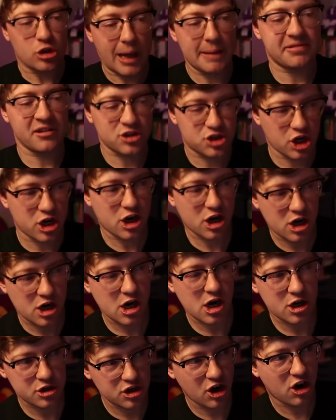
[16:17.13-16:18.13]
Clap the
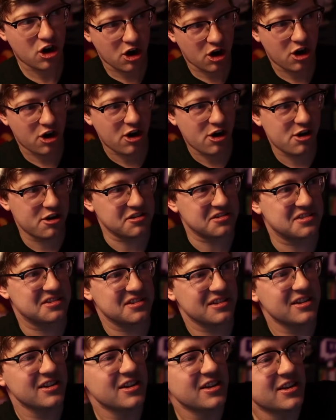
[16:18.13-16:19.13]
chat.
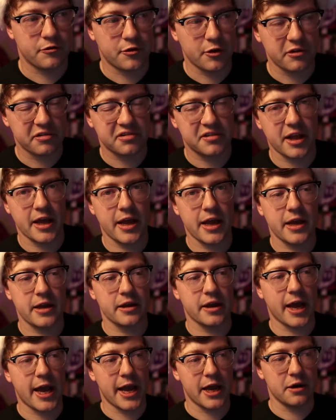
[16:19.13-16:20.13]
Yes. First
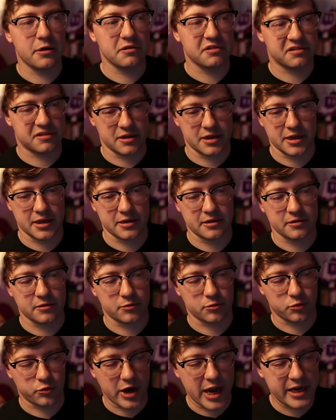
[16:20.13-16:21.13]
day A O C
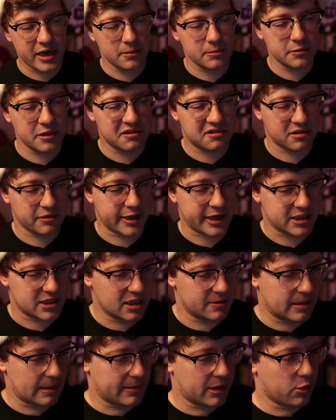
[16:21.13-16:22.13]
randomly
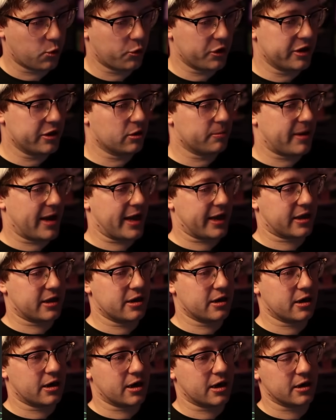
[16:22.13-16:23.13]
selected by my wheel back
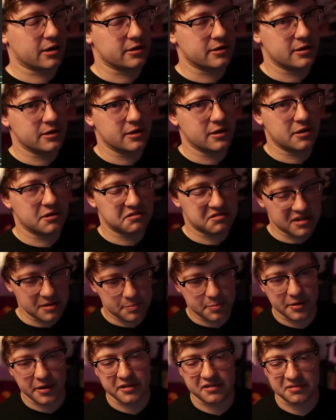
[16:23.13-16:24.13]
here. C
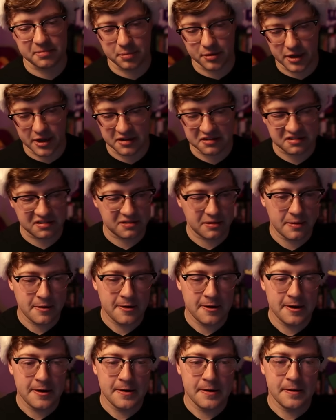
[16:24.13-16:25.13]
plus plus.
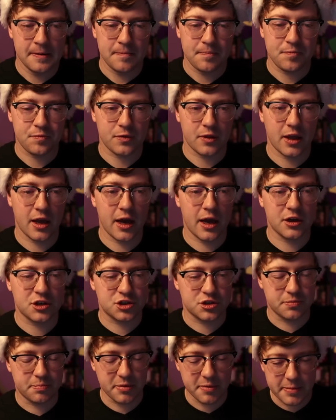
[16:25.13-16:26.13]

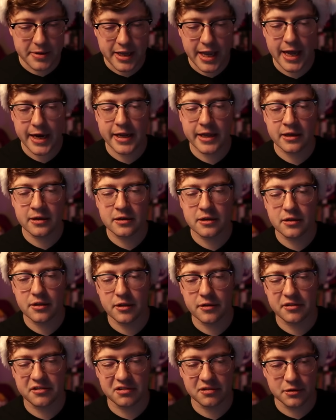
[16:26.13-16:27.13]
At the beginning,
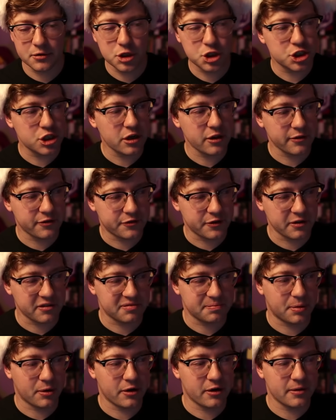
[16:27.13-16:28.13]
the solution to the
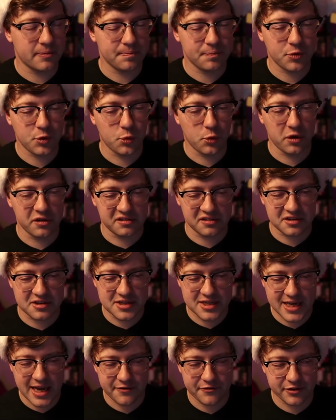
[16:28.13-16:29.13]
first part was
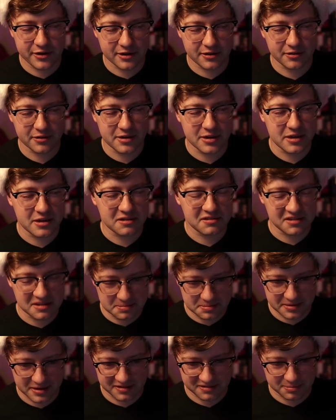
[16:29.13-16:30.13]
definitely
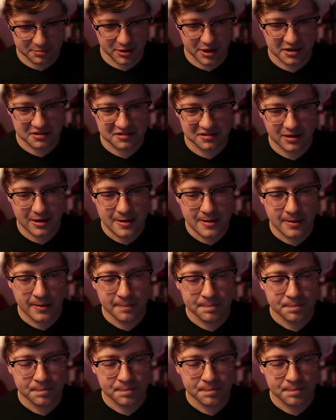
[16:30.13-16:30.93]
C plus plus.